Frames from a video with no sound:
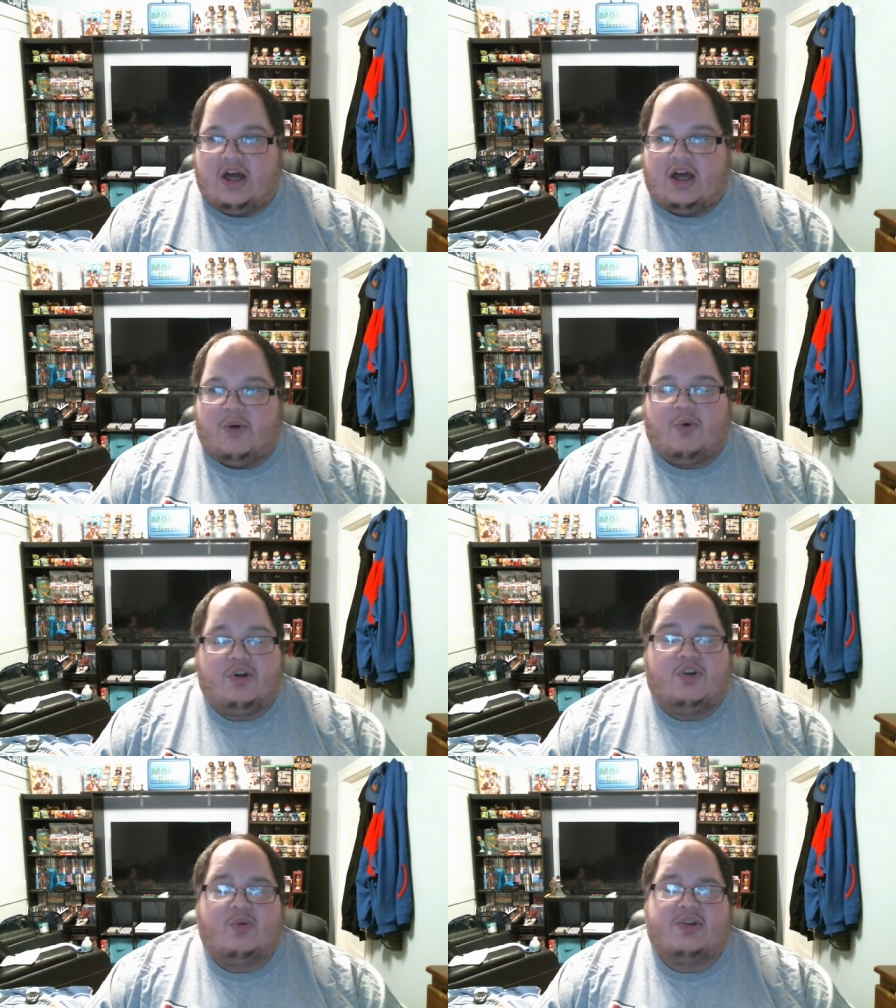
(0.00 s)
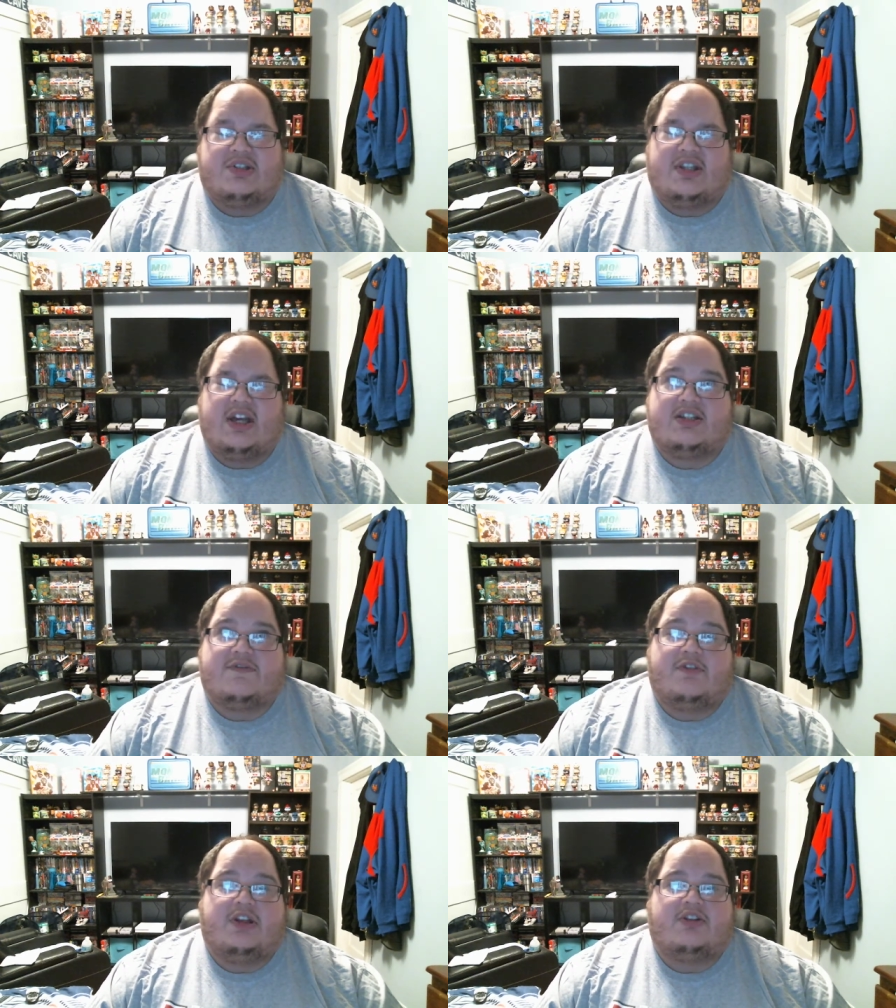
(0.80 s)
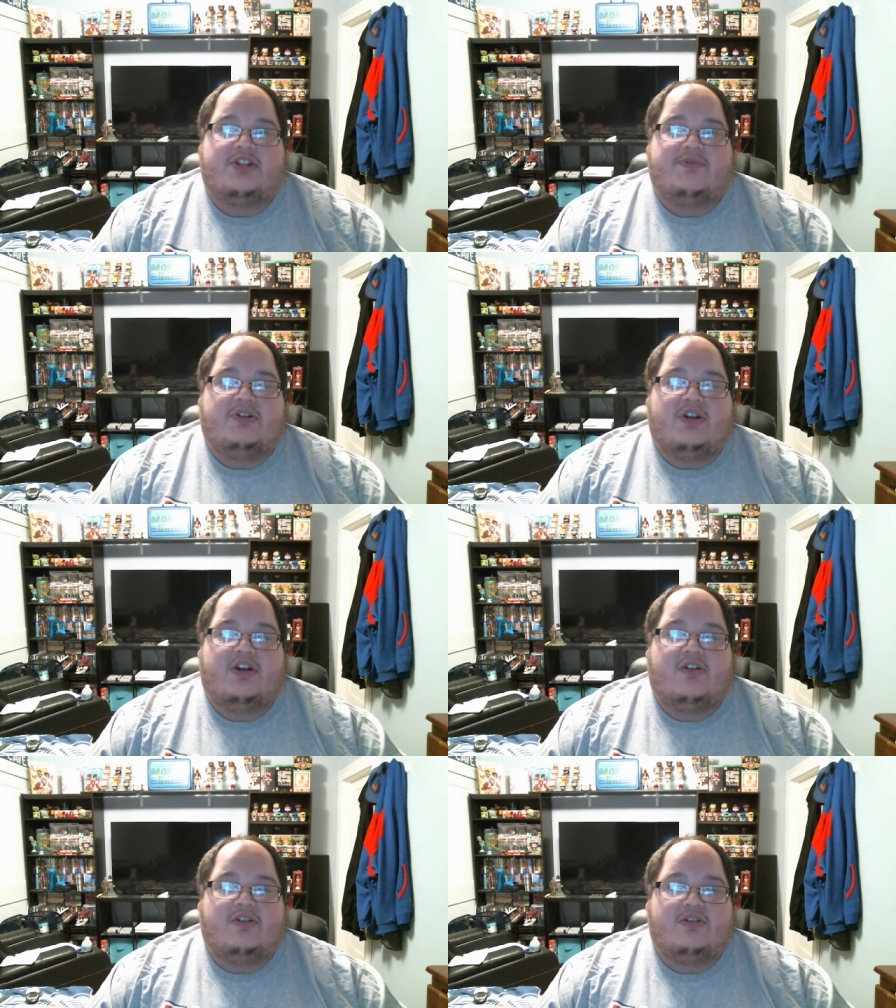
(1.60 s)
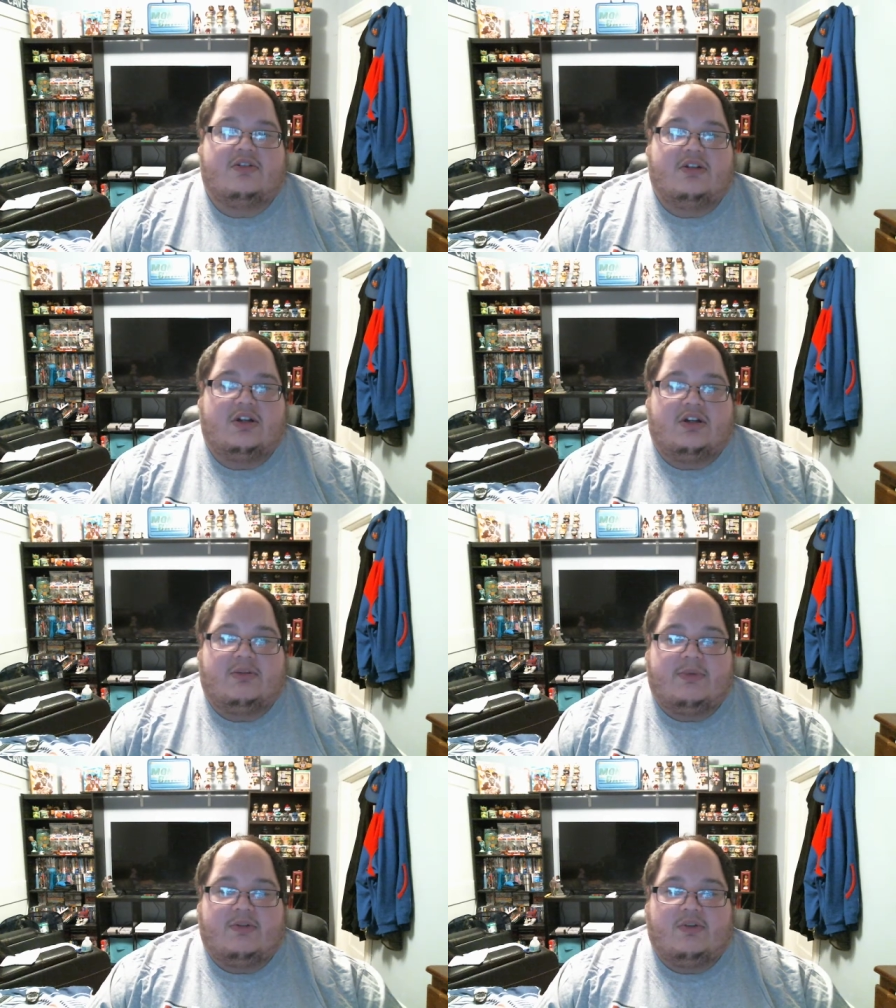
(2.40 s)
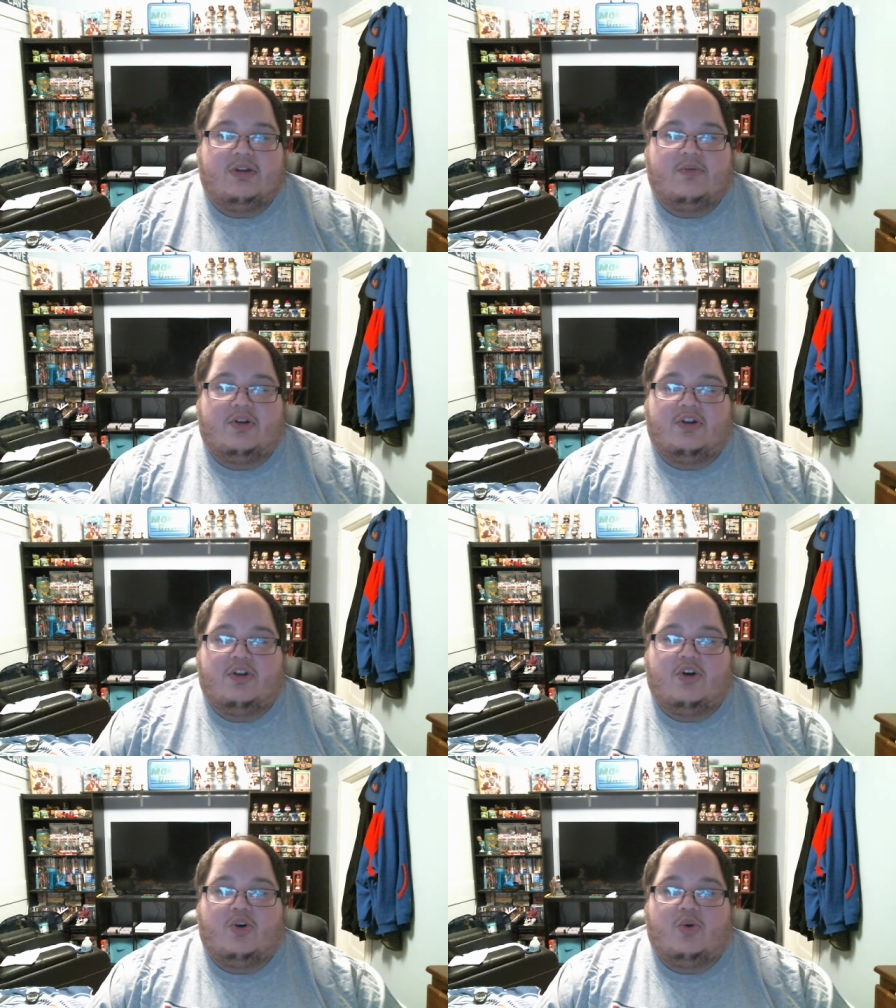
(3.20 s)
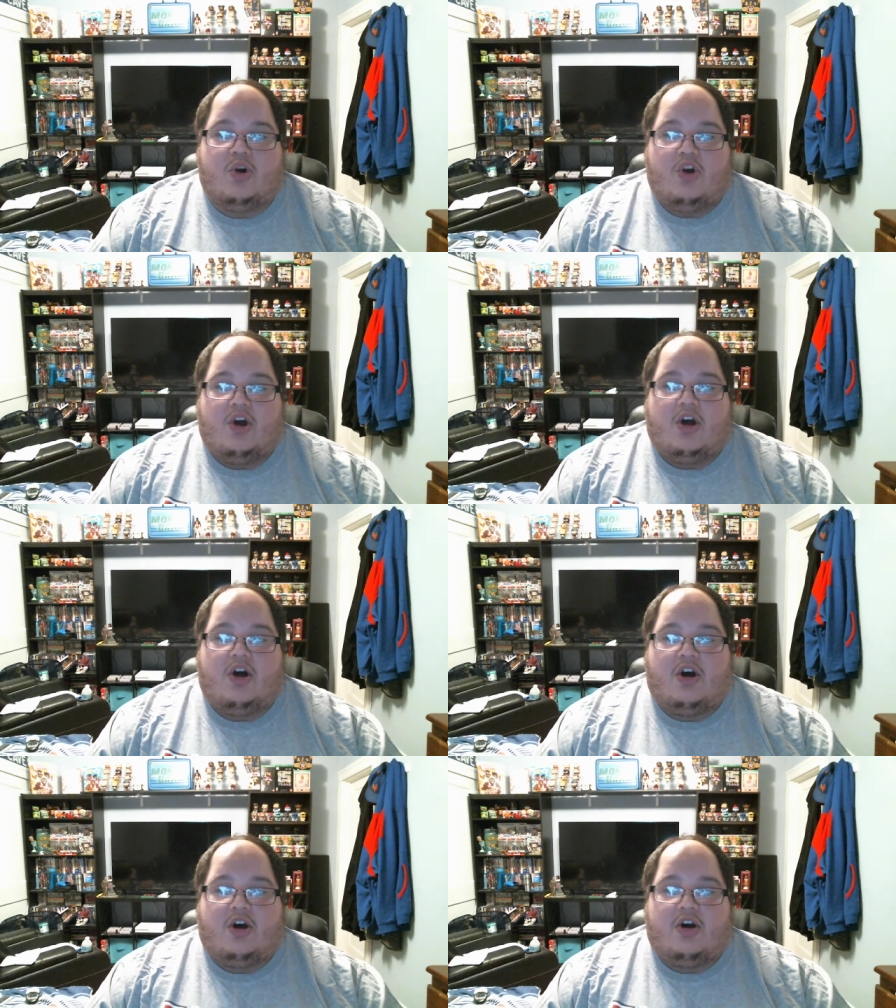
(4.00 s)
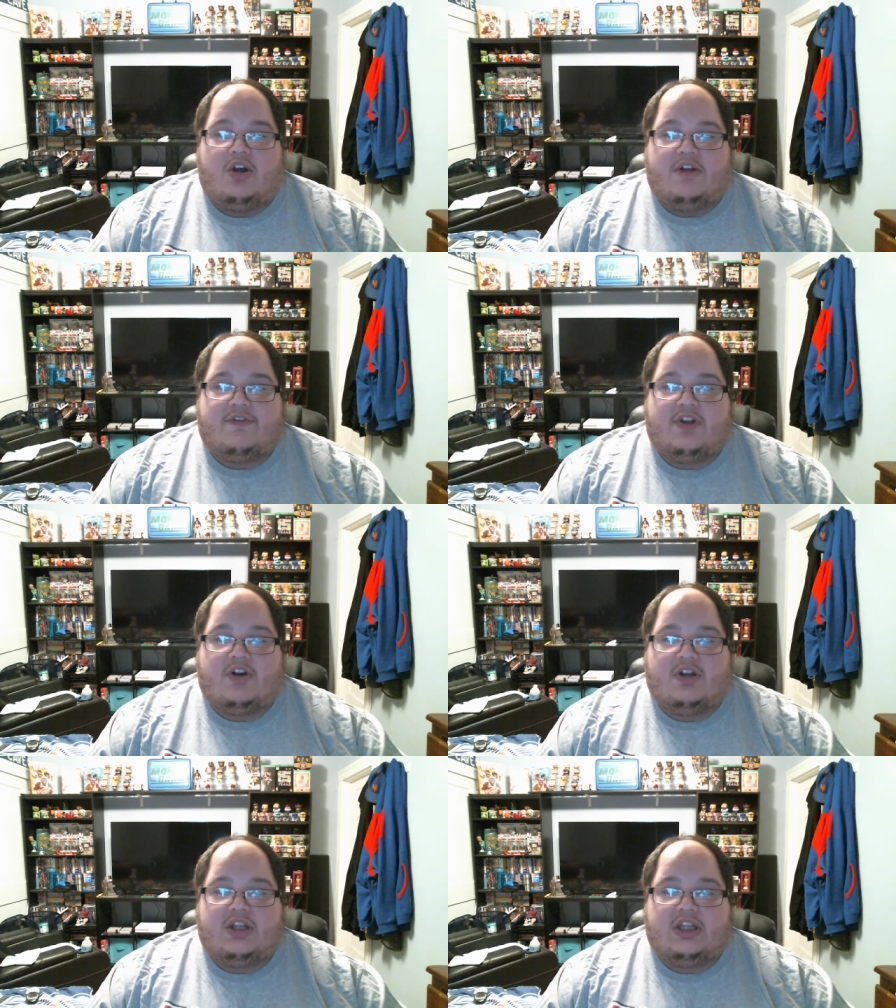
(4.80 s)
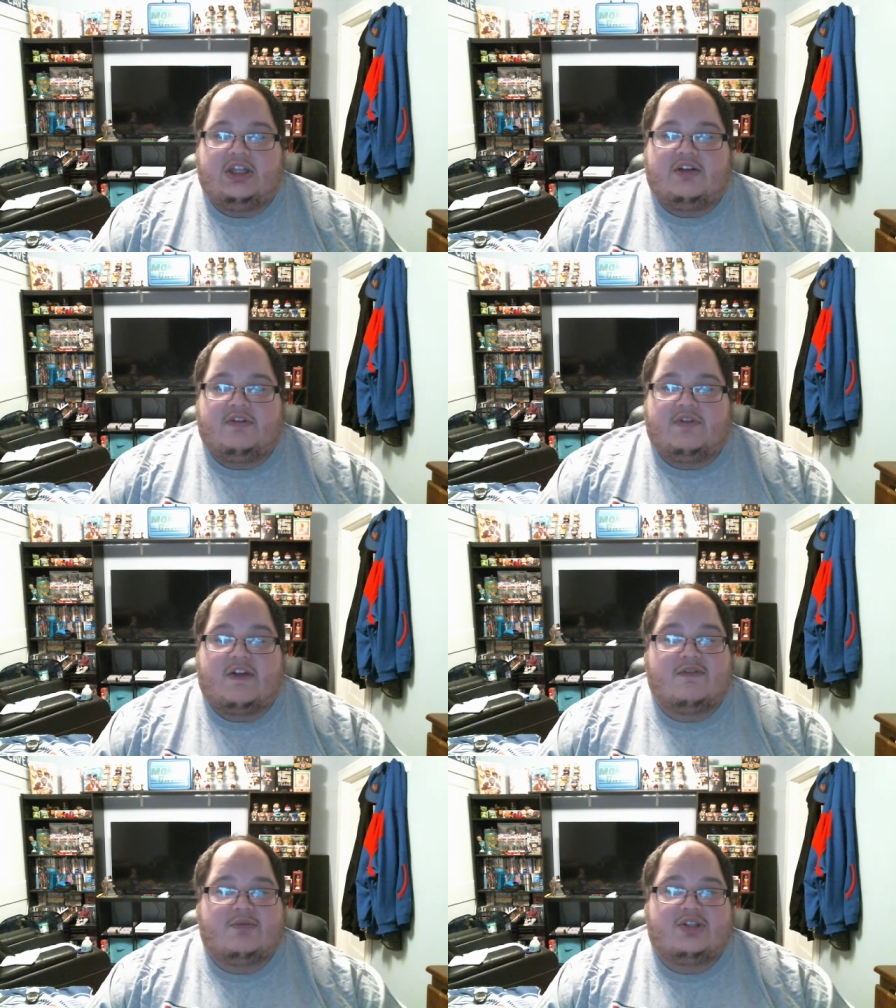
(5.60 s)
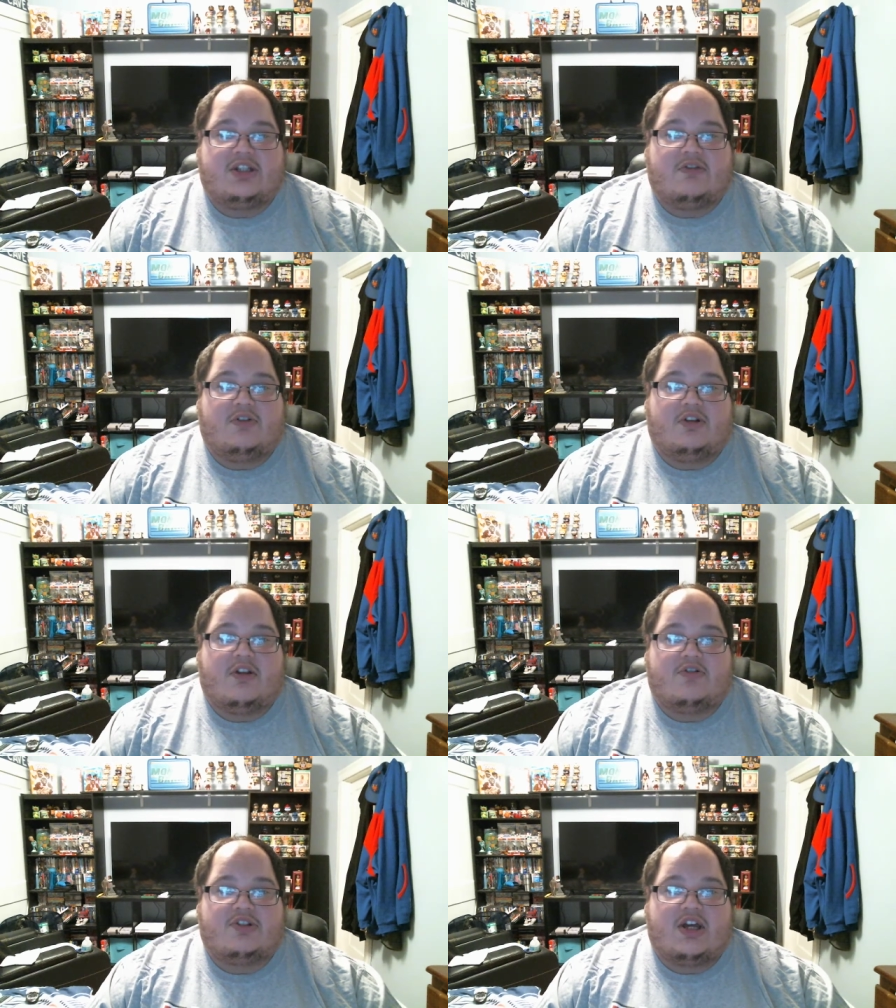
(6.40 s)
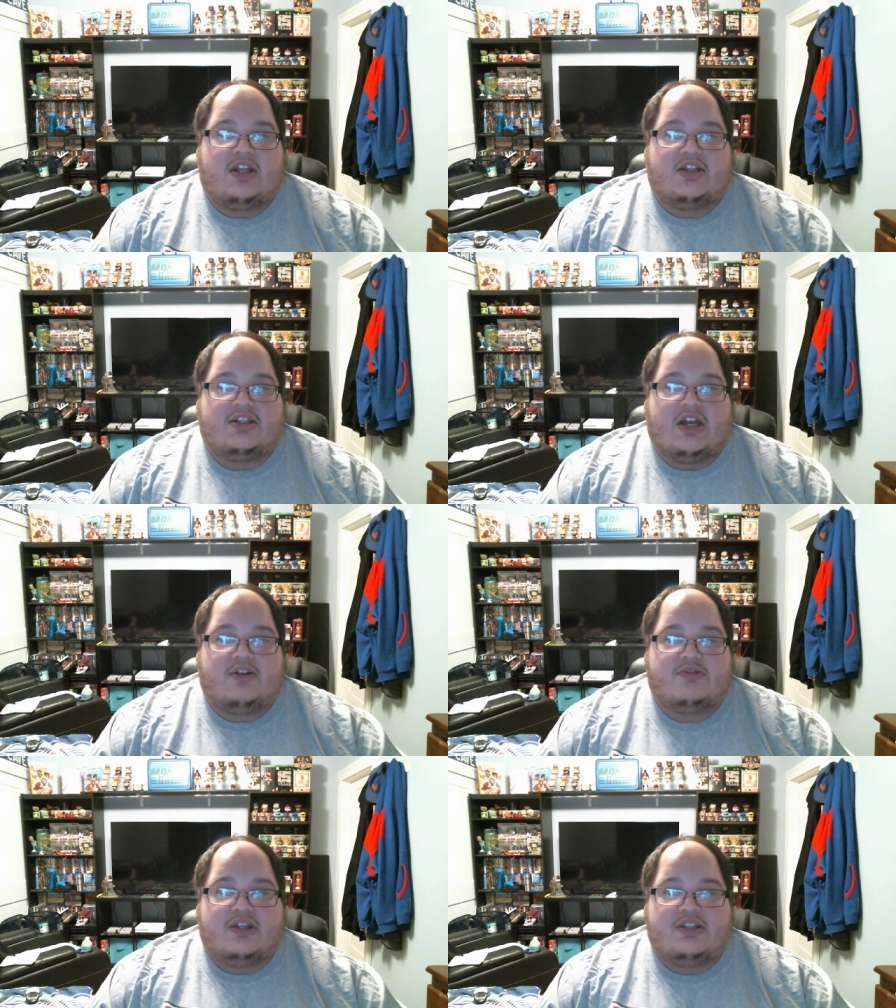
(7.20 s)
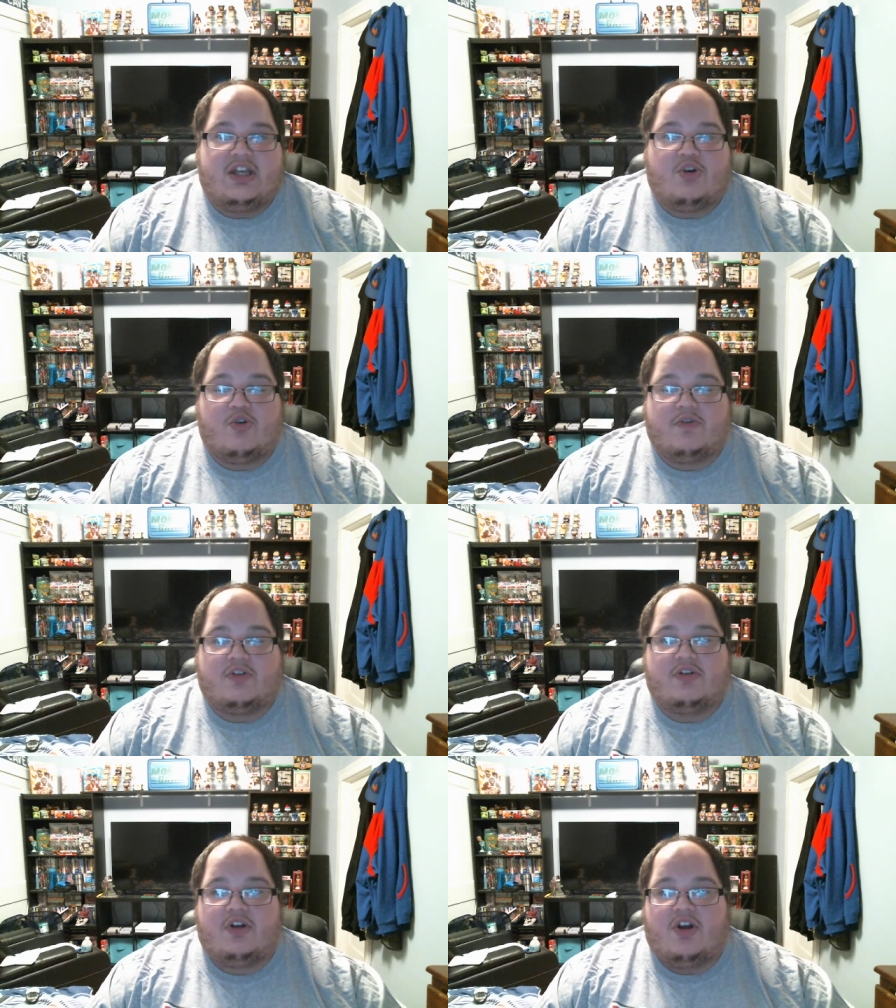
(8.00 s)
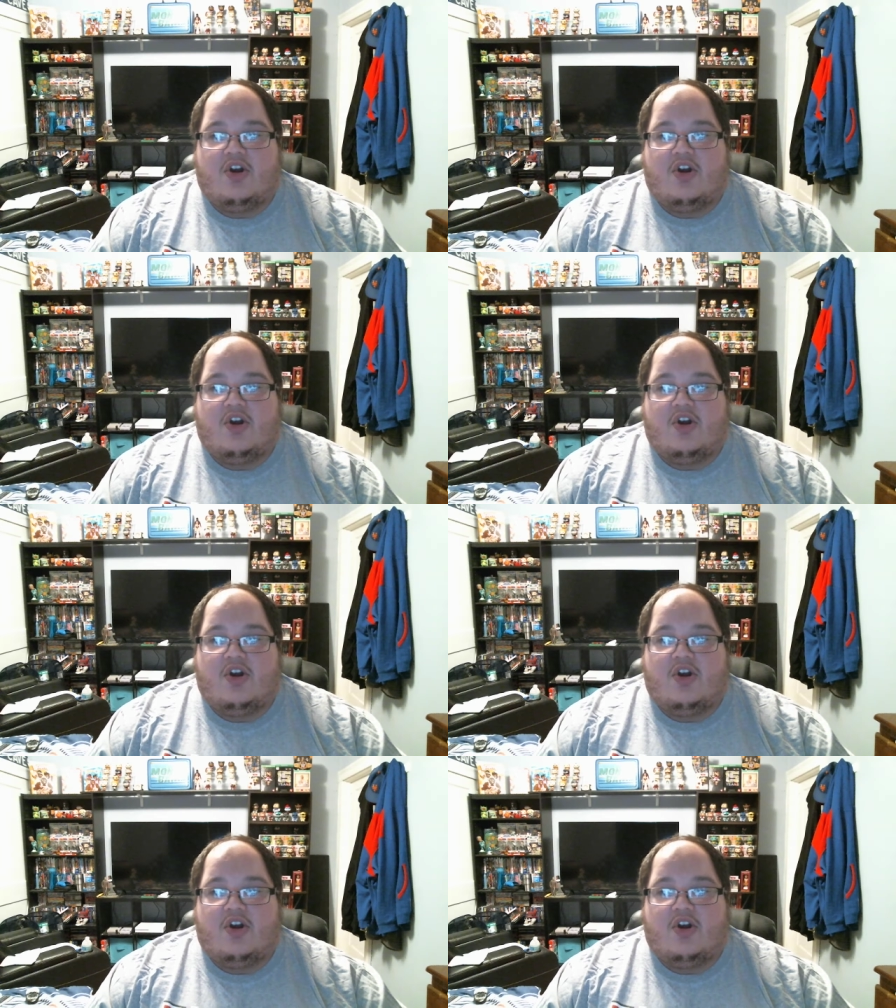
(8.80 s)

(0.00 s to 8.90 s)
I want to know what's next for the Undisputed Era. I really want to know if they're going to give Heavy Machinery another shot at the titles at TakeOver.